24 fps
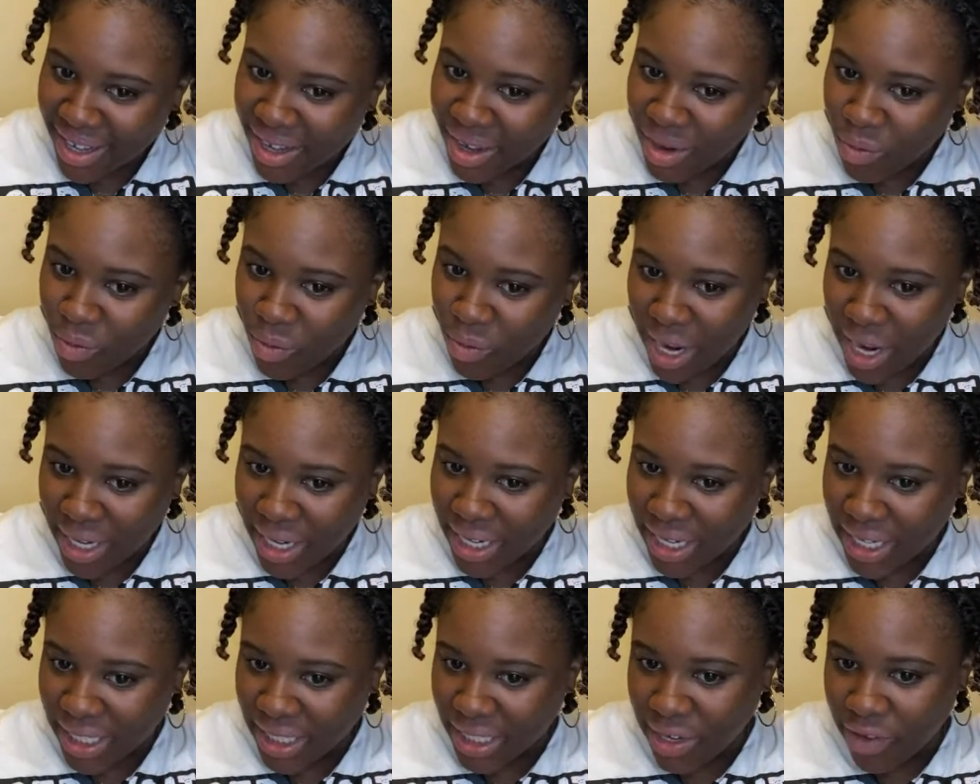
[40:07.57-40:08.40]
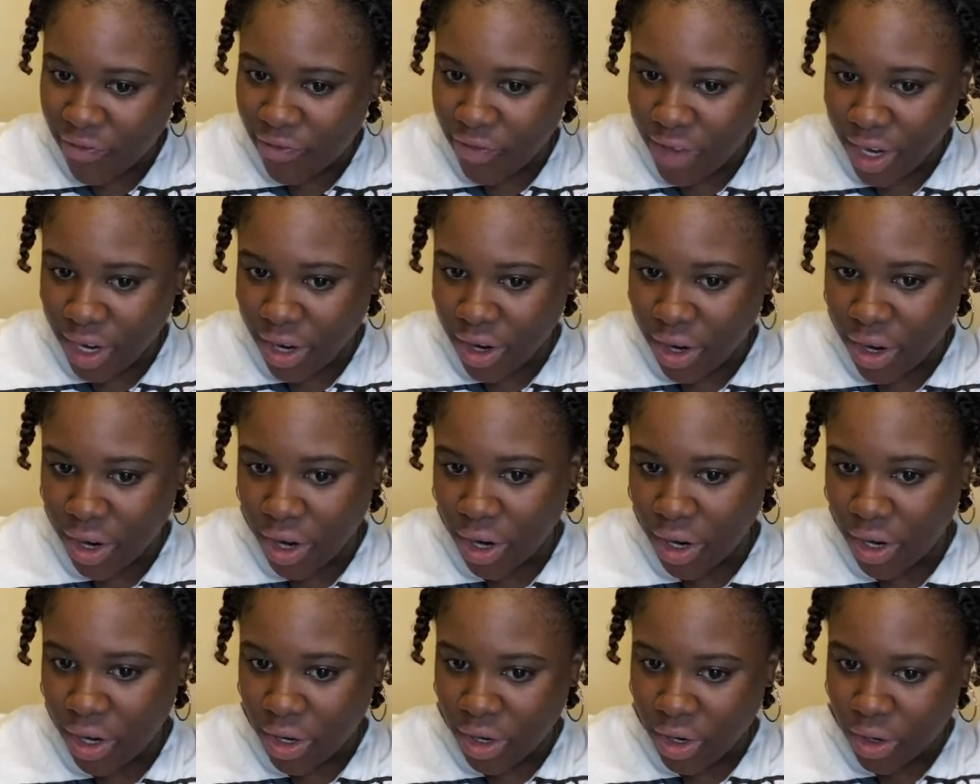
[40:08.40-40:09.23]
What does the finger
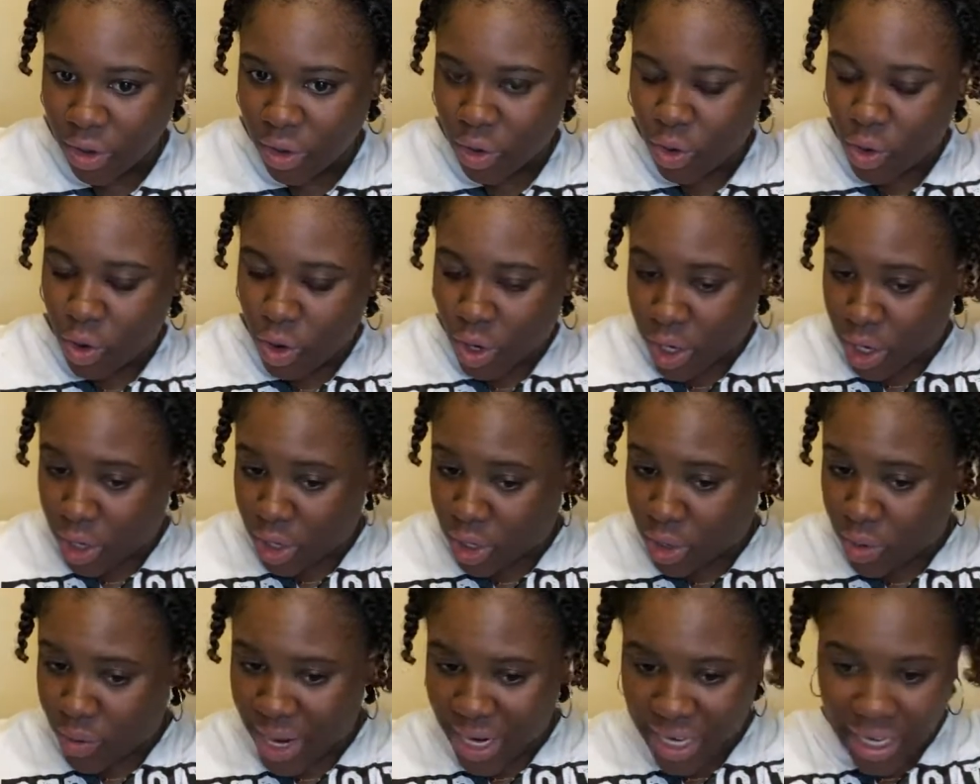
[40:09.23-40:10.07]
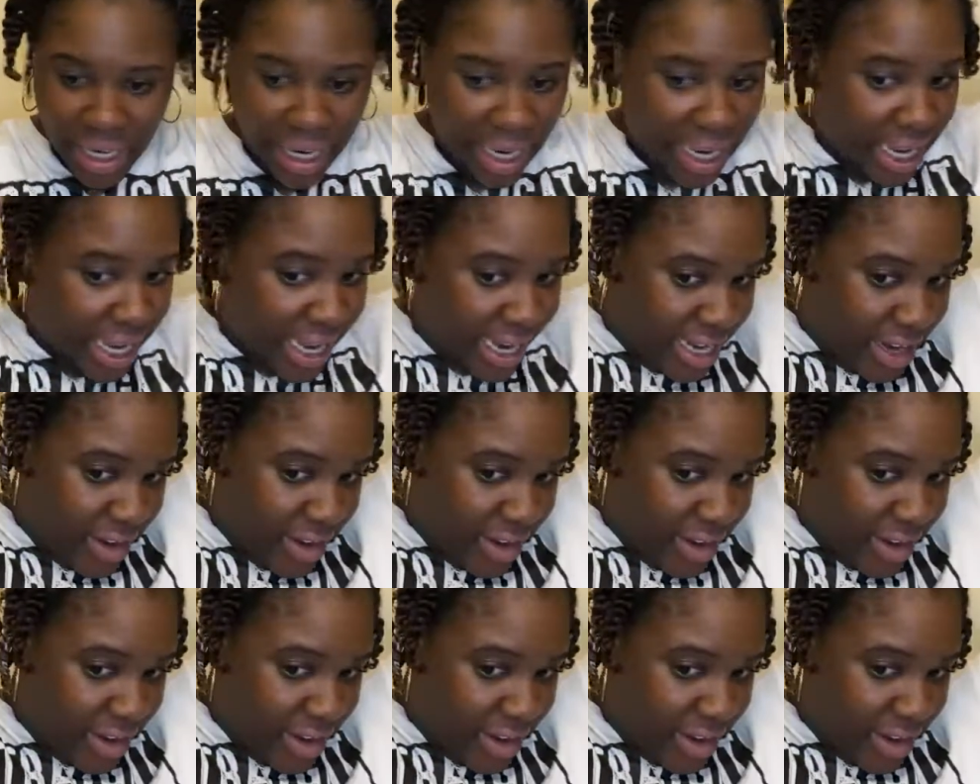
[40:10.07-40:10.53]
curl coil do at the end?